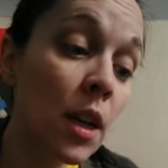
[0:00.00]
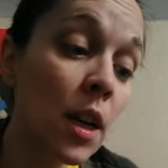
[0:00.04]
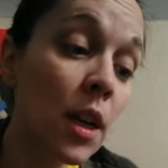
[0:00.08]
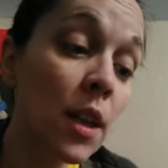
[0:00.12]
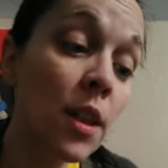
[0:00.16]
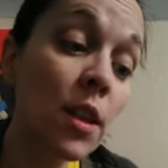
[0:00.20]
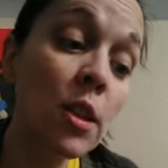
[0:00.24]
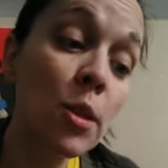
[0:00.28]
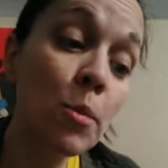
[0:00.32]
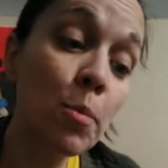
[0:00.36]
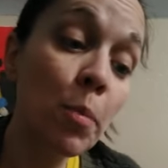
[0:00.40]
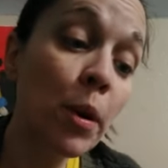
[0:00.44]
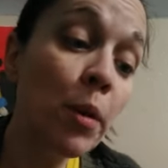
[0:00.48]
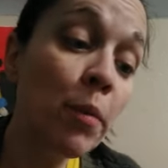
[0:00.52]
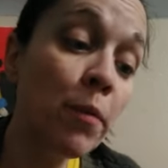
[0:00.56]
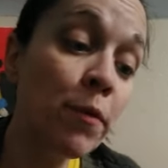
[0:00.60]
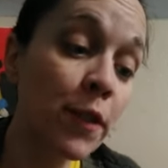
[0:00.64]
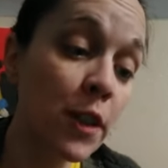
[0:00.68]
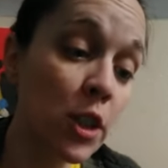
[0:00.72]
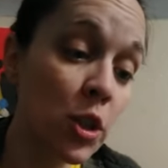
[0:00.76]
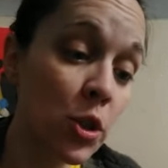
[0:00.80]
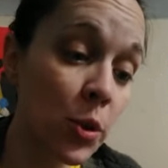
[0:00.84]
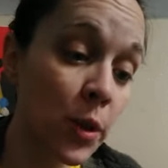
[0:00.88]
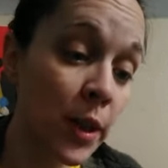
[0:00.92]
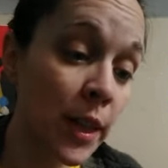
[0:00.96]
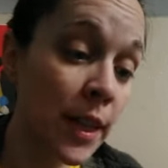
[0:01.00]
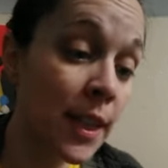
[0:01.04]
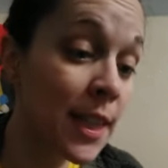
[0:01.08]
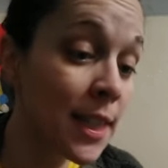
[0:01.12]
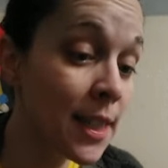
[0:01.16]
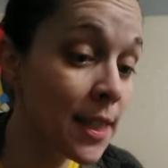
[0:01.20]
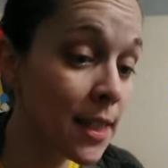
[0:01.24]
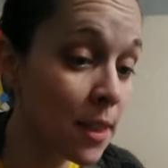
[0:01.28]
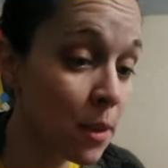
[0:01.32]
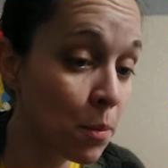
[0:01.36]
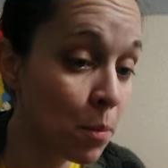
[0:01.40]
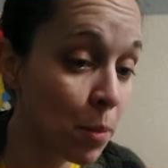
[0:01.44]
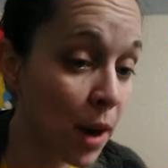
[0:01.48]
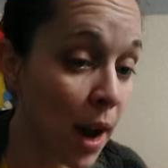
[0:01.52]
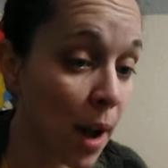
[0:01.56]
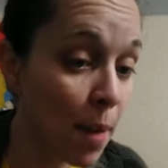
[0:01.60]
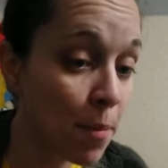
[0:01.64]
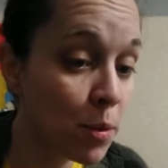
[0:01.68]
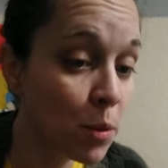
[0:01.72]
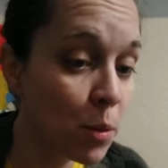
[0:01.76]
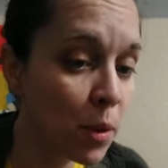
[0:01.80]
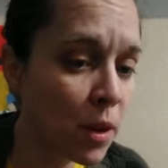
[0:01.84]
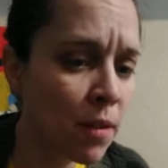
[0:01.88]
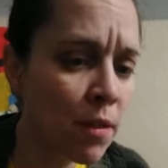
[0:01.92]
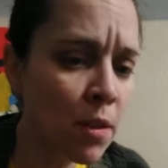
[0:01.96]
In the sperm fishery this is
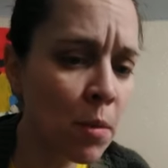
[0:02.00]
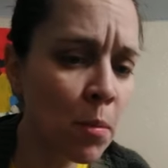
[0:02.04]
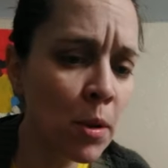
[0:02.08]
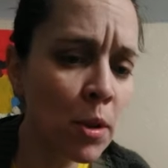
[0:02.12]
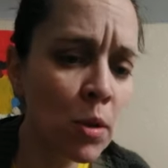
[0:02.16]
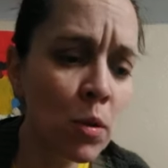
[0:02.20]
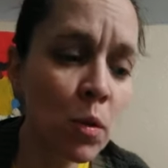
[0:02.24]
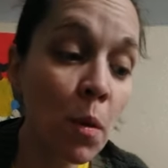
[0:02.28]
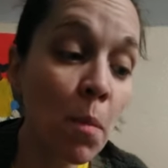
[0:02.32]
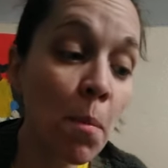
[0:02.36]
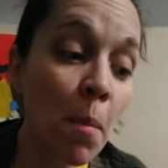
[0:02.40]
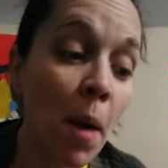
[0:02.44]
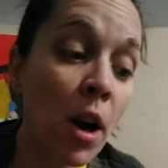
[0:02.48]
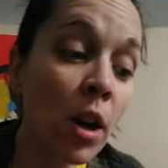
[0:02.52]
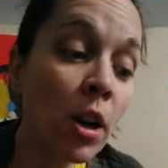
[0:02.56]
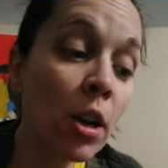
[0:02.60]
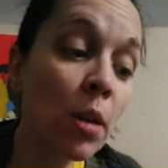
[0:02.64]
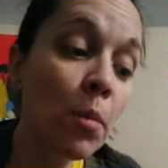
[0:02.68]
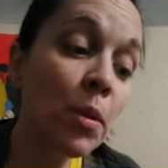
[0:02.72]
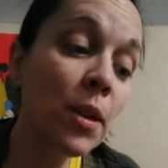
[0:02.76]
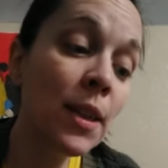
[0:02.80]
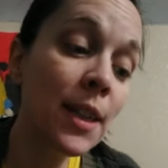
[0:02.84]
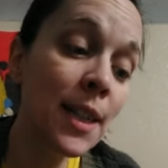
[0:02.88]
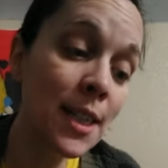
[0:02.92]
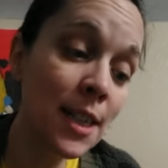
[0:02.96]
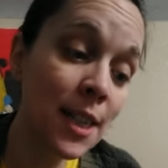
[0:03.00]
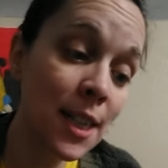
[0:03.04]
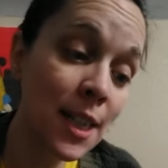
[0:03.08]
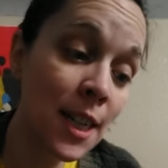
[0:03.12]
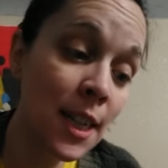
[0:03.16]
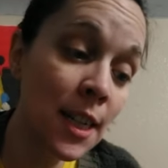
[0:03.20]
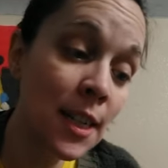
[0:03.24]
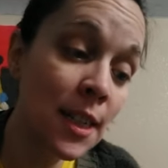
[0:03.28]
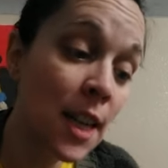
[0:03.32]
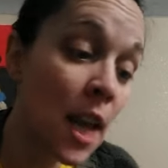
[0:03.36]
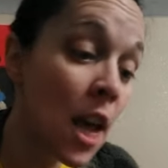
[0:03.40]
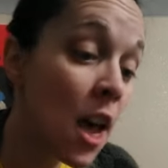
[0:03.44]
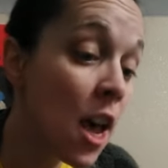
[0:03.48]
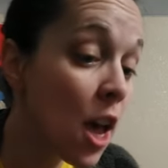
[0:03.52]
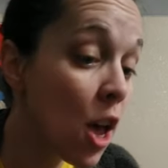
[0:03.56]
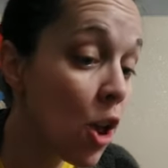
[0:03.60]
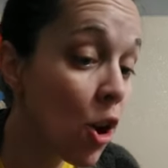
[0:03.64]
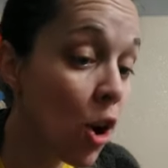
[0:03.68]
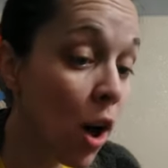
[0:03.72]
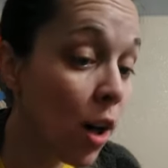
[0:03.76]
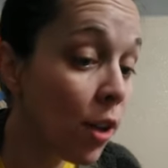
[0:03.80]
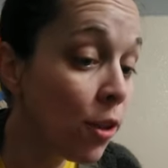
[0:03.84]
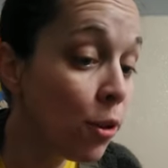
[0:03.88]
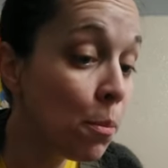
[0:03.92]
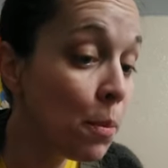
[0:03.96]
perhaps one of the most remarkable incidents in
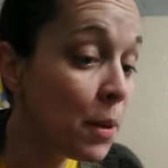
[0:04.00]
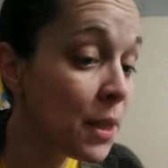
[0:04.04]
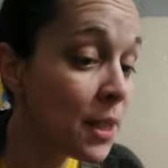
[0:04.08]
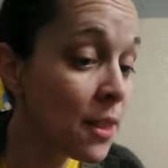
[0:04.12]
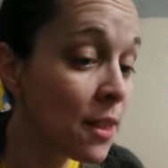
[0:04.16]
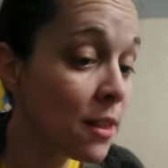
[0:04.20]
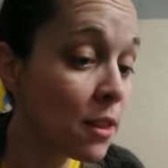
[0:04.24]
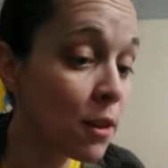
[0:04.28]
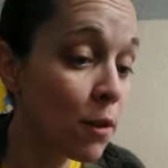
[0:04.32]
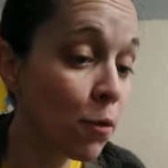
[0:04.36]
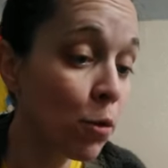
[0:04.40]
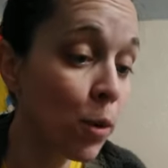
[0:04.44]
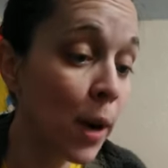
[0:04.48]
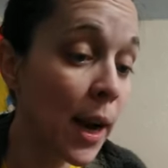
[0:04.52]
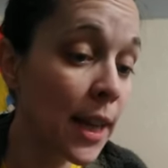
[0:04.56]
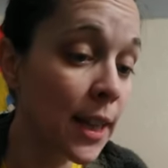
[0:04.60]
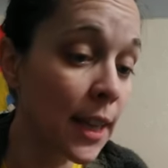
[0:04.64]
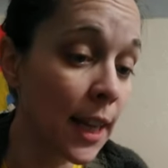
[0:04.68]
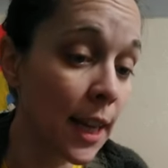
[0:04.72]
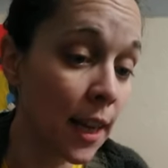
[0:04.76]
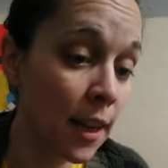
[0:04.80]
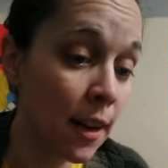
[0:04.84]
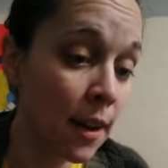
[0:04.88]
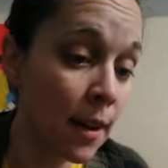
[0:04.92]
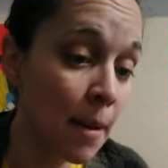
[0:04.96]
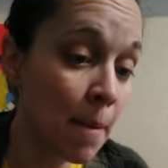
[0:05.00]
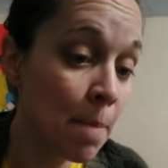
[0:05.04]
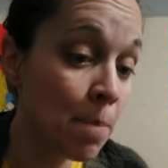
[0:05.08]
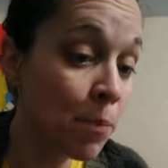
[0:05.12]
all the business of whaling.